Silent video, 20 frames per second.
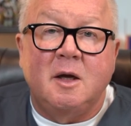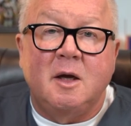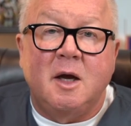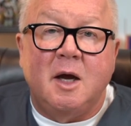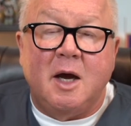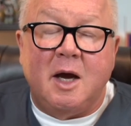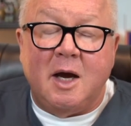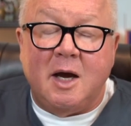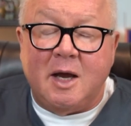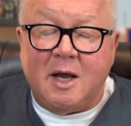
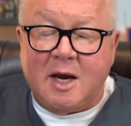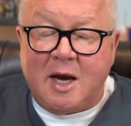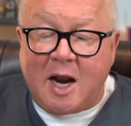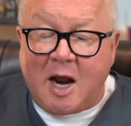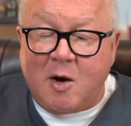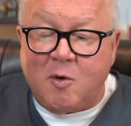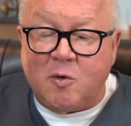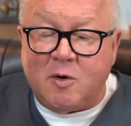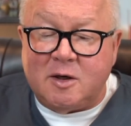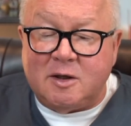Uh, and
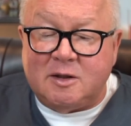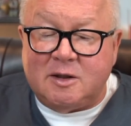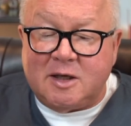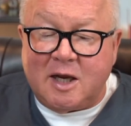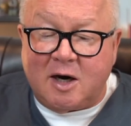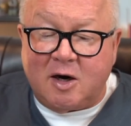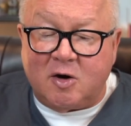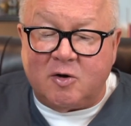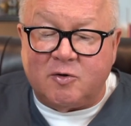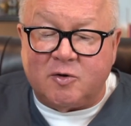I would
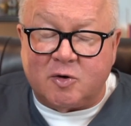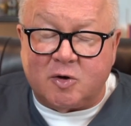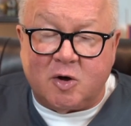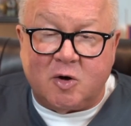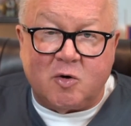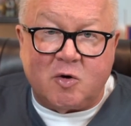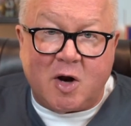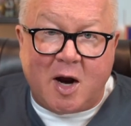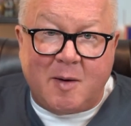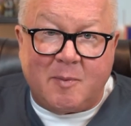download their low
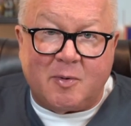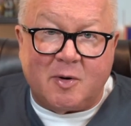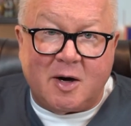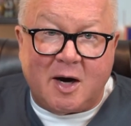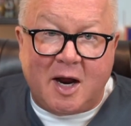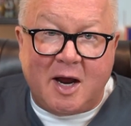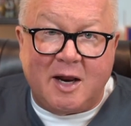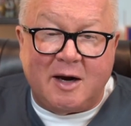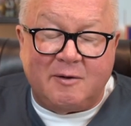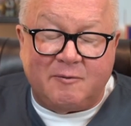copper
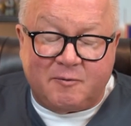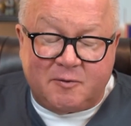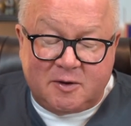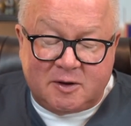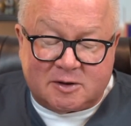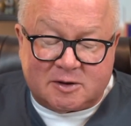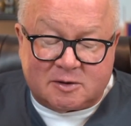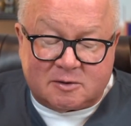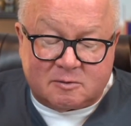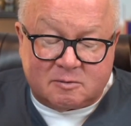diet if
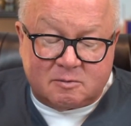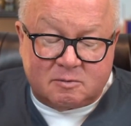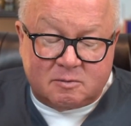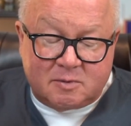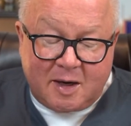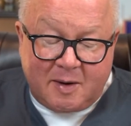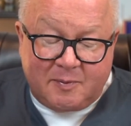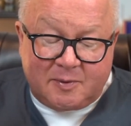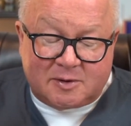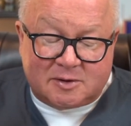this
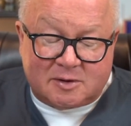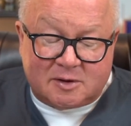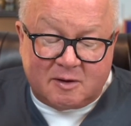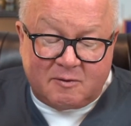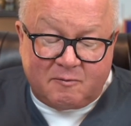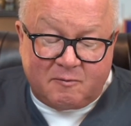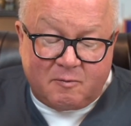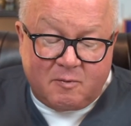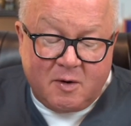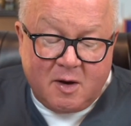happens. If
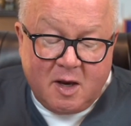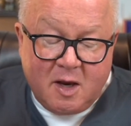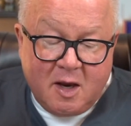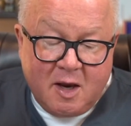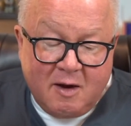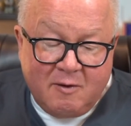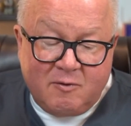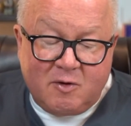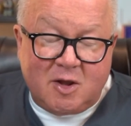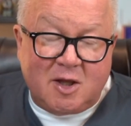
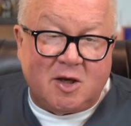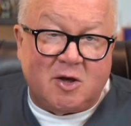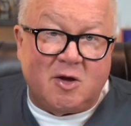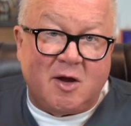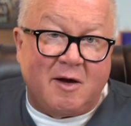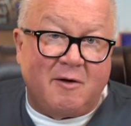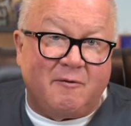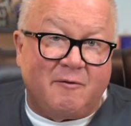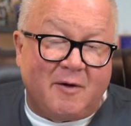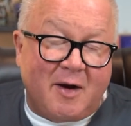if you think you
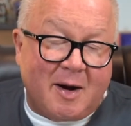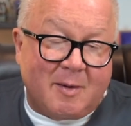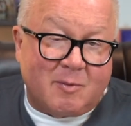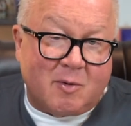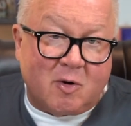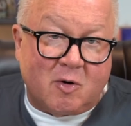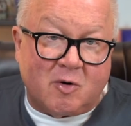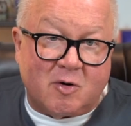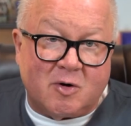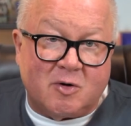have fibro
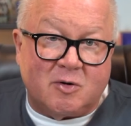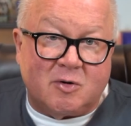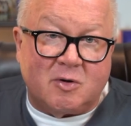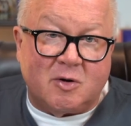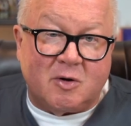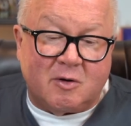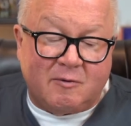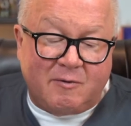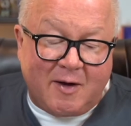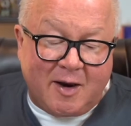or
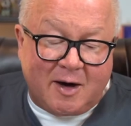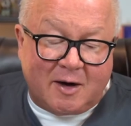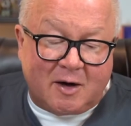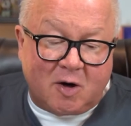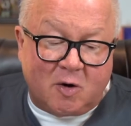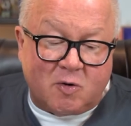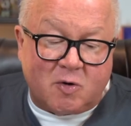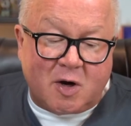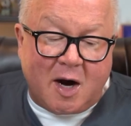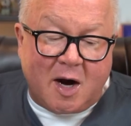you, have had a
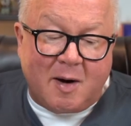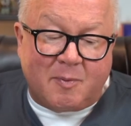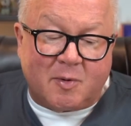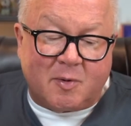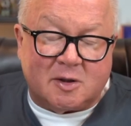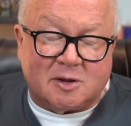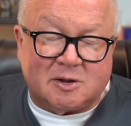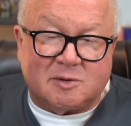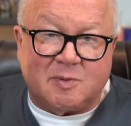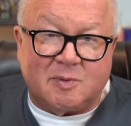low copper
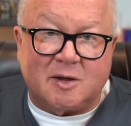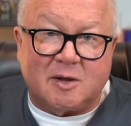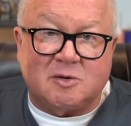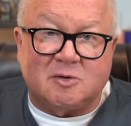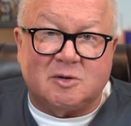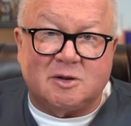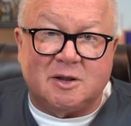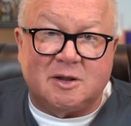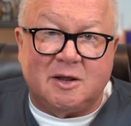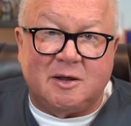on
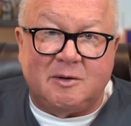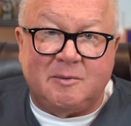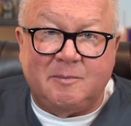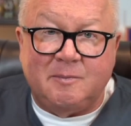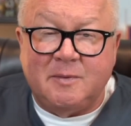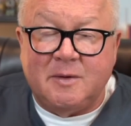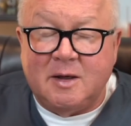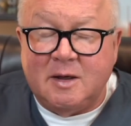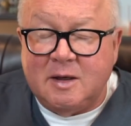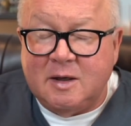SpectraCell,
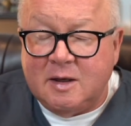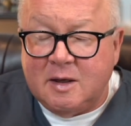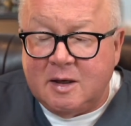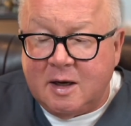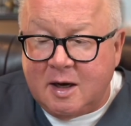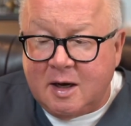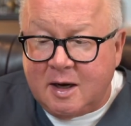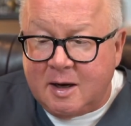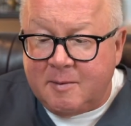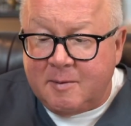
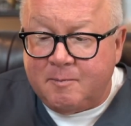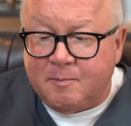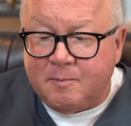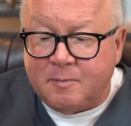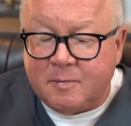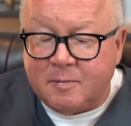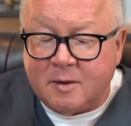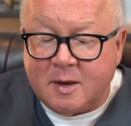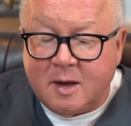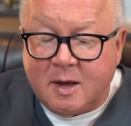um,
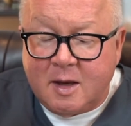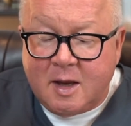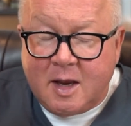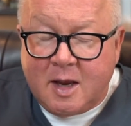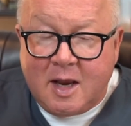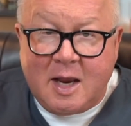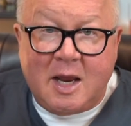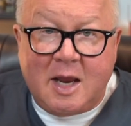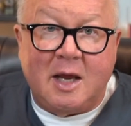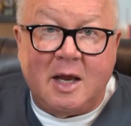
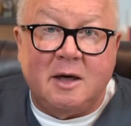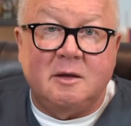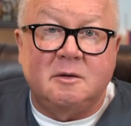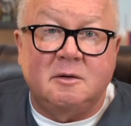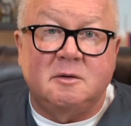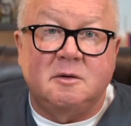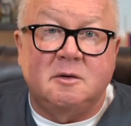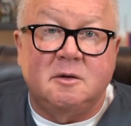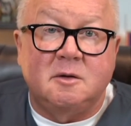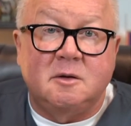and
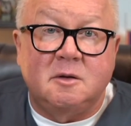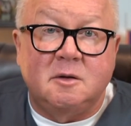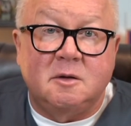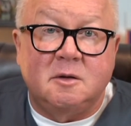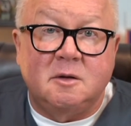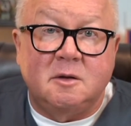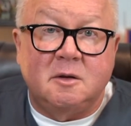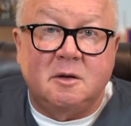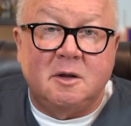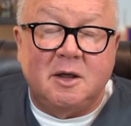
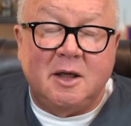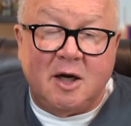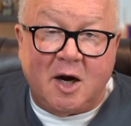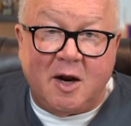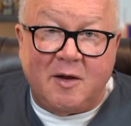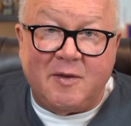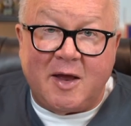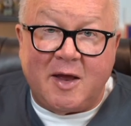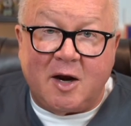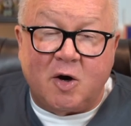get
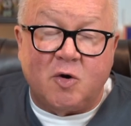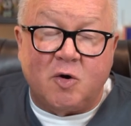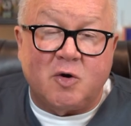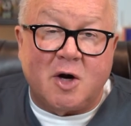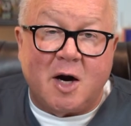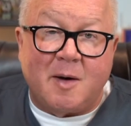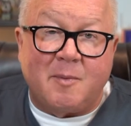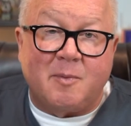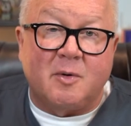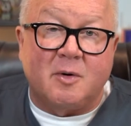on that low
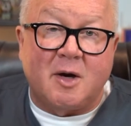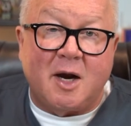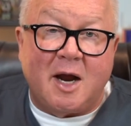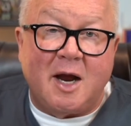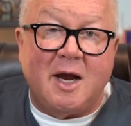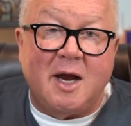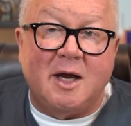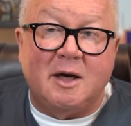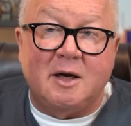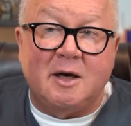copper
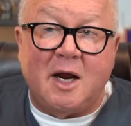diet.